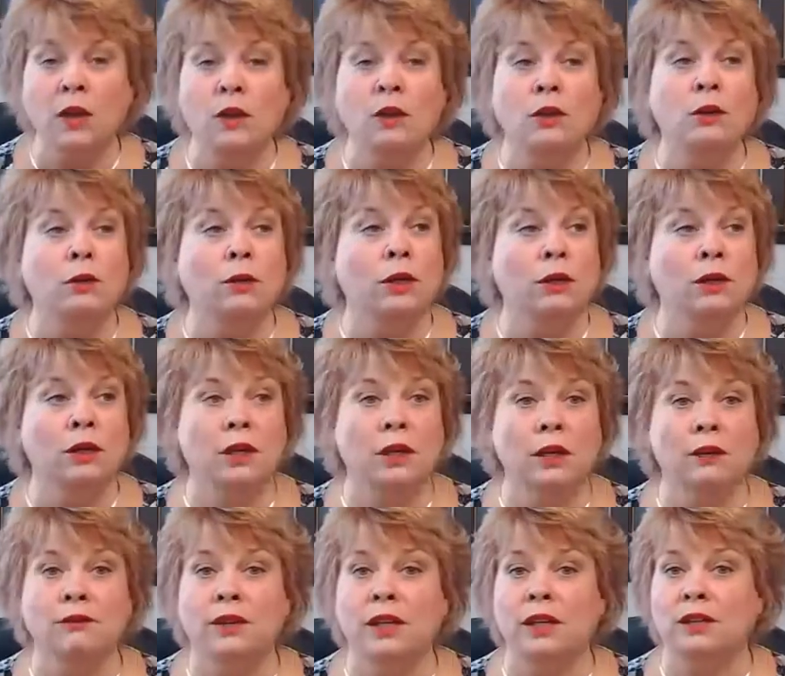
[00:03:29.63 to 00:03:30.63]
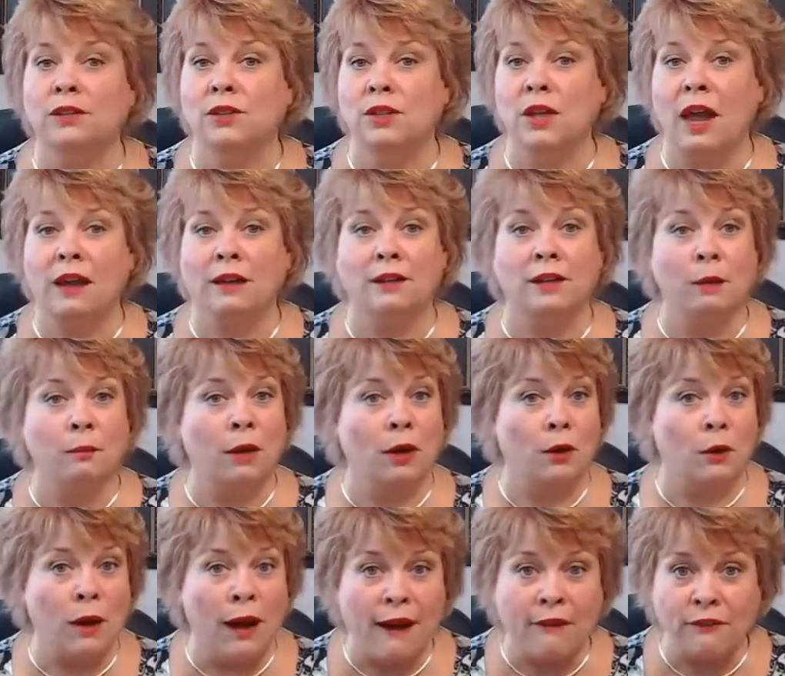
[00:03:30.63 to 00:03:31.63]
You can give the exact
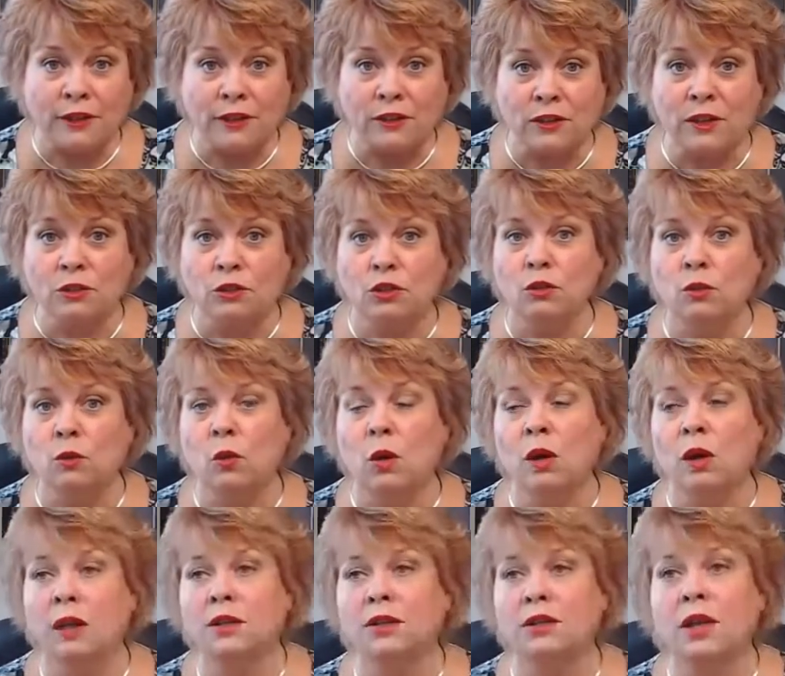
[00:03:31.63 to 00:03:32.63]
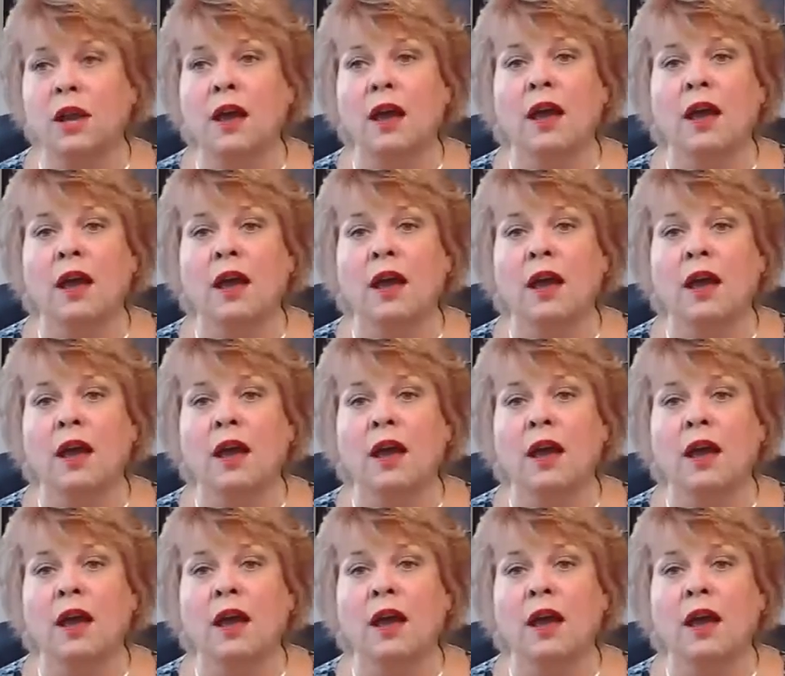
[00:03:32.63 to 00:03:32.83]
demographics that you want.